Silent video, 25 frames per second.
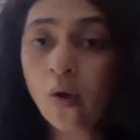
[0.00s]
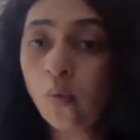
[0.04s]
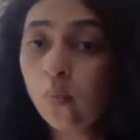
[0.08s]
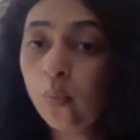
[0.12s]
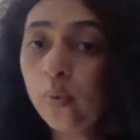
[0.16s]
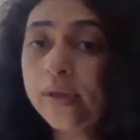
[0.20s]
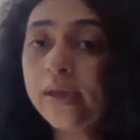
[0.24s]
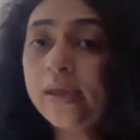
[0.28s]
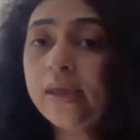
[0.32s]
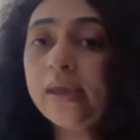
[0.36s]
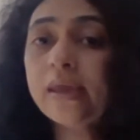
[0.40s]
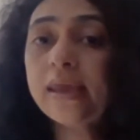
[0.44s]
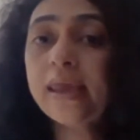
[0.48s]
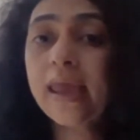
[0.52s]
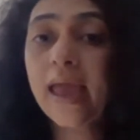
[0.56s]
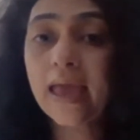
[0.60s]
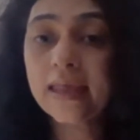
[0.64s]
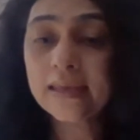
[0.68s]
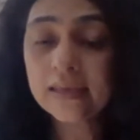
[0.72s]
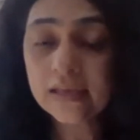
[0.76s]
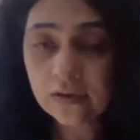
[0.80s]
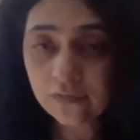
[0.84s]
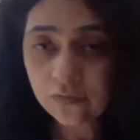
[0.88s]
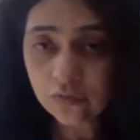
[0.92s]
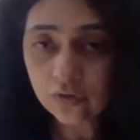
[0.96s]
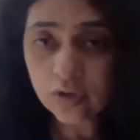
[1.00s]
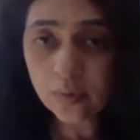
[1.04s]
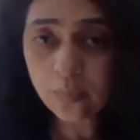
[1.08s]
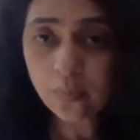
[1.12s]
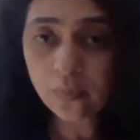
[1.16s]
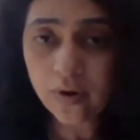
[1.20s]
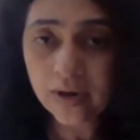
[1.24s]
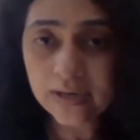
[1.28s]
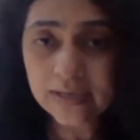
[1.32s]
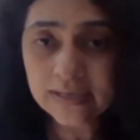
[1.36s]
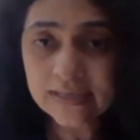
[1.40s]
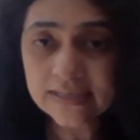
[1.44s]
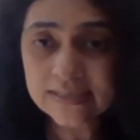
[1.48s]
We can give you the
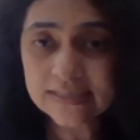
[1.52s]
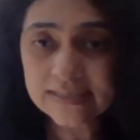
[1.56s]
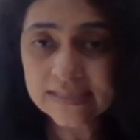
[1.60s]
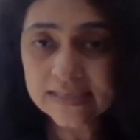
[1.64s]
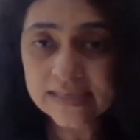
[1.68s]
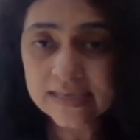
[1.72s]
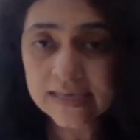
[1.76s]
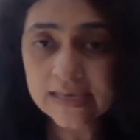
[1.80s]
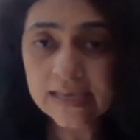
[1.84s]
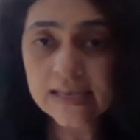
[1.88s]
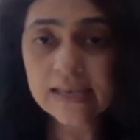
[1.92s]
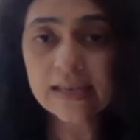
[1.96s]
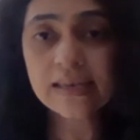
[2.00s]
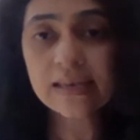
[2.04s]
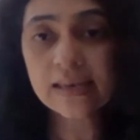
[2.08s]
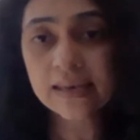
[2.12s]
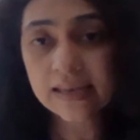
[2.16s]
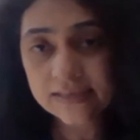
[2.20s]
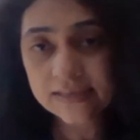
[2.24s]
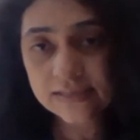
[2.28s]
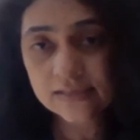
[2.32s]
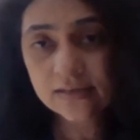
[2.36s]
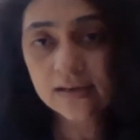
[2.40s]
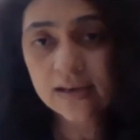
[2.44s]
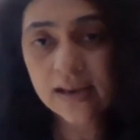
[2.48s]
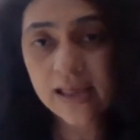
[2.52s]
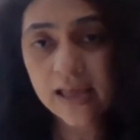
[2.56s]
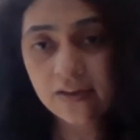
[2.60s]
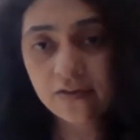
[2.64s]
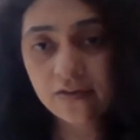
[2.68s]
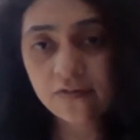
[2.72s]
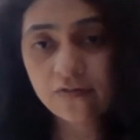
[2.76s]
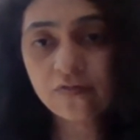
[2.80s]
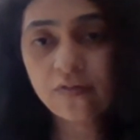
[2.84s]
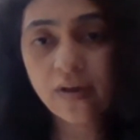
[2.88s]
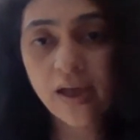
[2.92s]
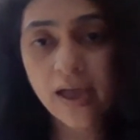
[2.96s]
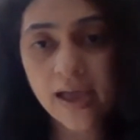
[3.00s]
pregnancy later
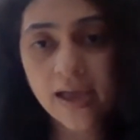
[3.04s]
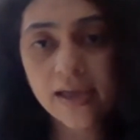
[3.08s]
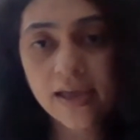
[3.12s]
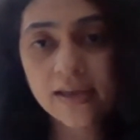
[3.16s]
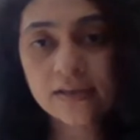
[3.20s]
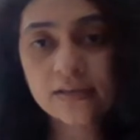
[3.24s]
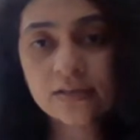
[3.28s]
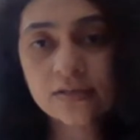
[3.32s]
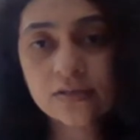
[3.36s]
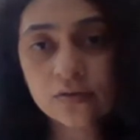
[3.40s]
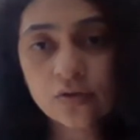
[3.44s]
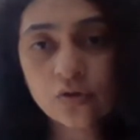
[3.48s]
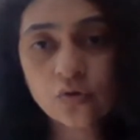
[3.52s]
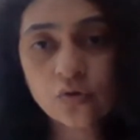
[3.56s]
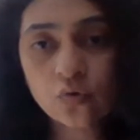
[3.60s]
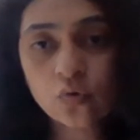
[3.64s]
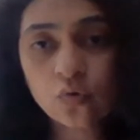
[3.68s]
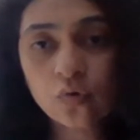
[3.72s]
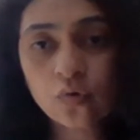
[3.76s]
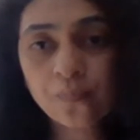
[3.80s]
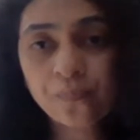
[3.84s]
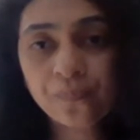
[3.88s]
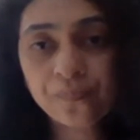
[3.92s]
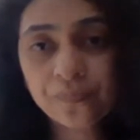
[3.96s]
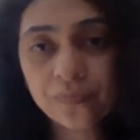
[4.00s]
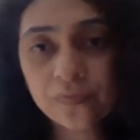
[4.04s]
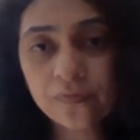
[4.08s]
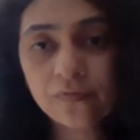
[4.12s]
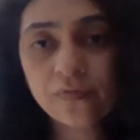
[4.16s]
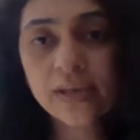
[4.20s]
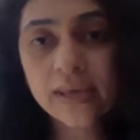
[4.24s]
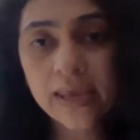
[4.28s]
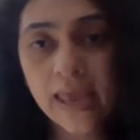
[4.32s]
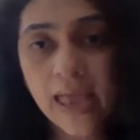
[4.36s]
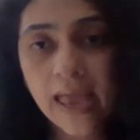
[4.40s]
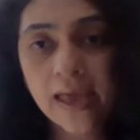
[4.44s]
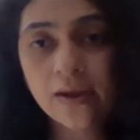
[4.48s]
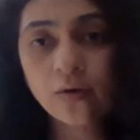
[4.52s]
life, and
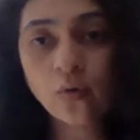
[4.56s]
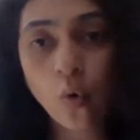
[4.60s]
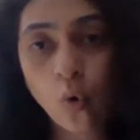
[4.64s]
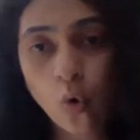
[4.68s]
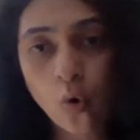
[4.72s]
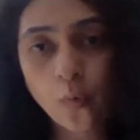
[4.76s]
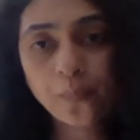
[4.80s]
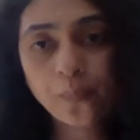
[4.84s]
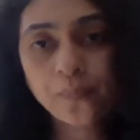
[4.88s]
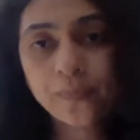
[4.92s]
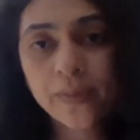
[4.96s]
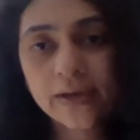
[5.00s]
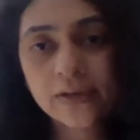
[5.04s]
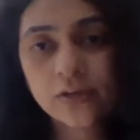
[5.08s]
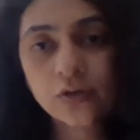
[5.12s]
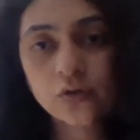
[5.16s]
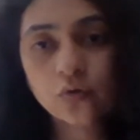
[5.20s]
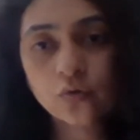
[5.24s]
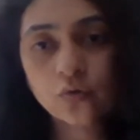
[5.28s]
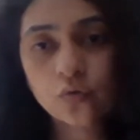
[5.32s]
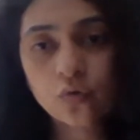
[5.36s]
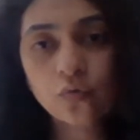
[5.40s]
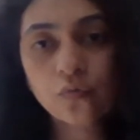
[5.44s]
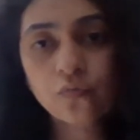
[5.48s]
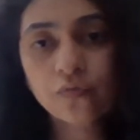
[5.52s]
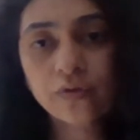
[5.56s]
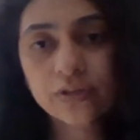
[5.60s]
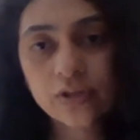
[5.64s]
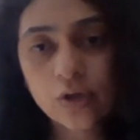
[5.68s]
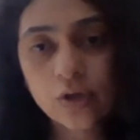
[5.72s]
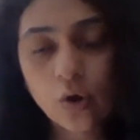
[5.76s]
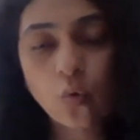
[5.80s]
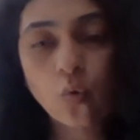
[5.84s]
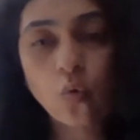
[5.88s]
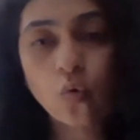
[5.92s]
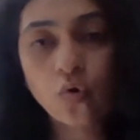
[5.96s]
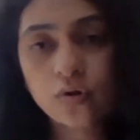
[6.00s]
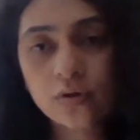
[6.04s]
we can hope that with
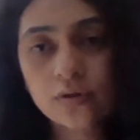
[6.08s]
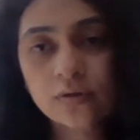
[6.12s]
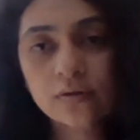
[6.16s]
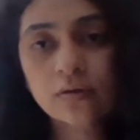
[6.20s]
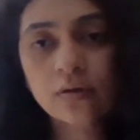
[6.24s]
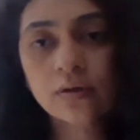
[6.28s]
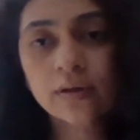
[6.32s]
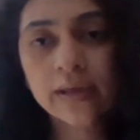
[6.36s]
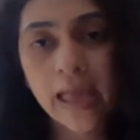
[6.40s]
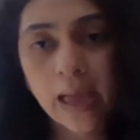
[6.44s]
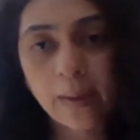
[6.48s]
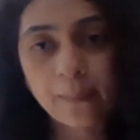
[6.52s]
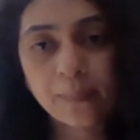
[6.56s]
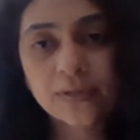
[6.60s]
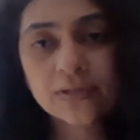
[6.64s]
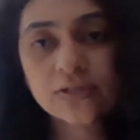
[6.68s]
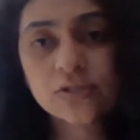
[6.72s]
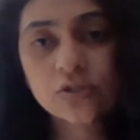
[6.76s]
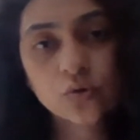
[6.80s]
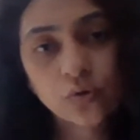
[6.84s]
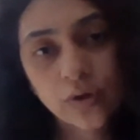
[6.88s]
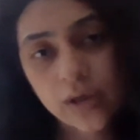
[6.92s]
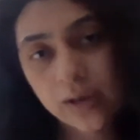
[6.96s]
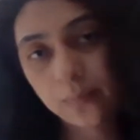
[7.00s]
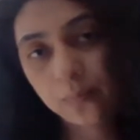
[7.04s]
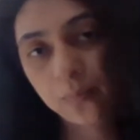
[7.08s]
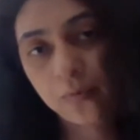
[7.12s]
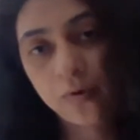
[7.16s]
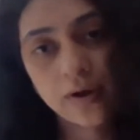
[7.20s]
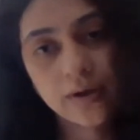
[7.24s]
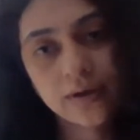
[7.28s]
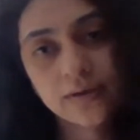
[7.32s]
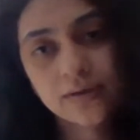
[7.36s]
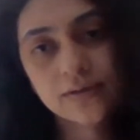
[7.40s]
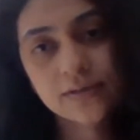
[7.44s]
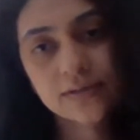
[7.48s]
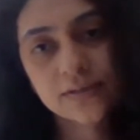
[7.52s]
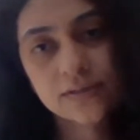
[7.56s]
your own gametes you get
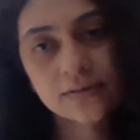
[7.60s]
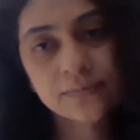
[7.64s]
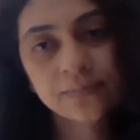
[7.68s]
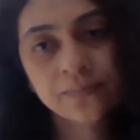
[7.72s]
pregnant.